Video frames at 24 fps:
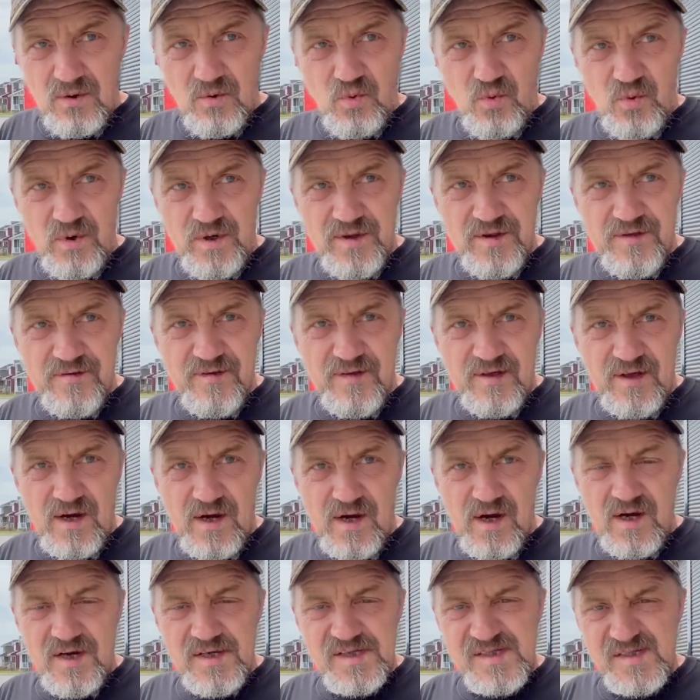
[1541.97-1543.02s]
with
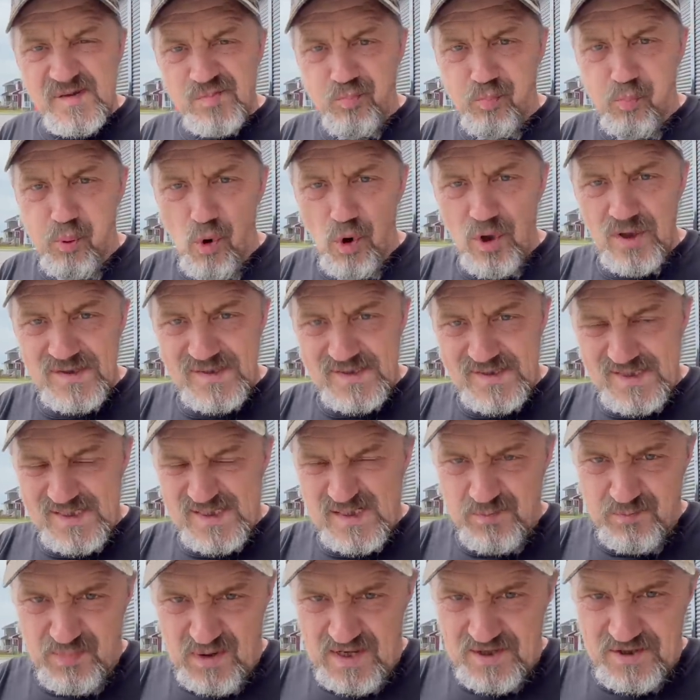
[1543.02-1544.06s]
uh, sport
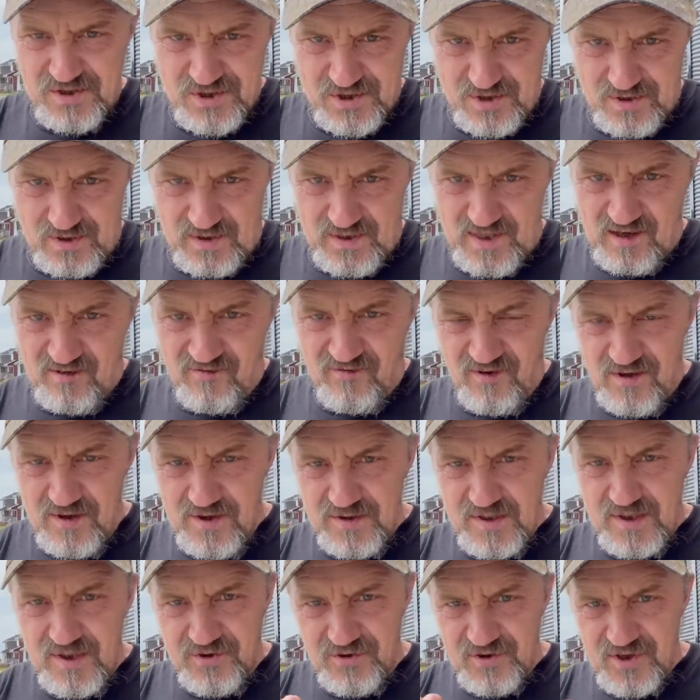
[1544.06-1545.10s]
suspension, like
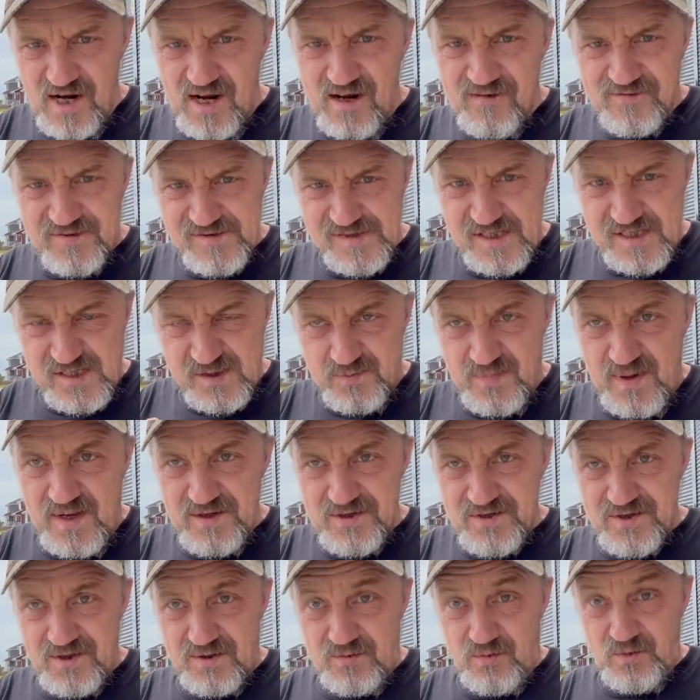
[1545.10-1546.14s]
very rough
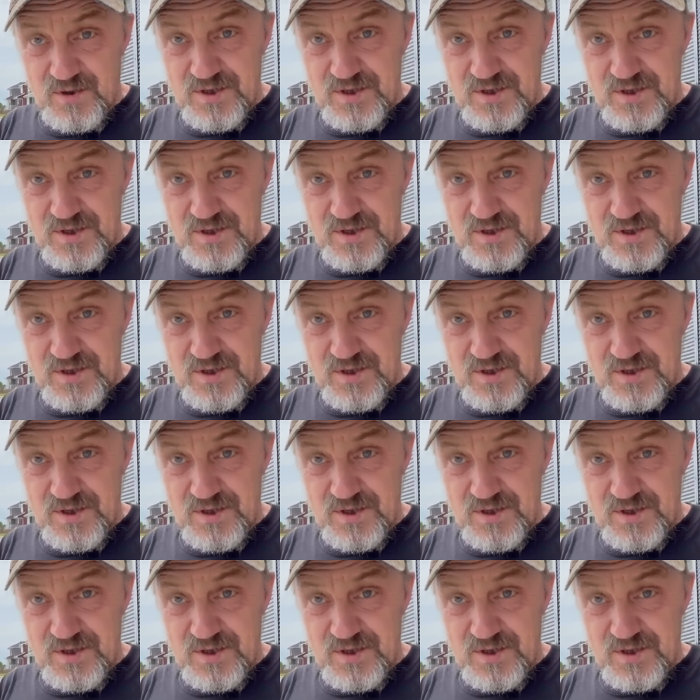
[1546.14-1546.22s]
suspension,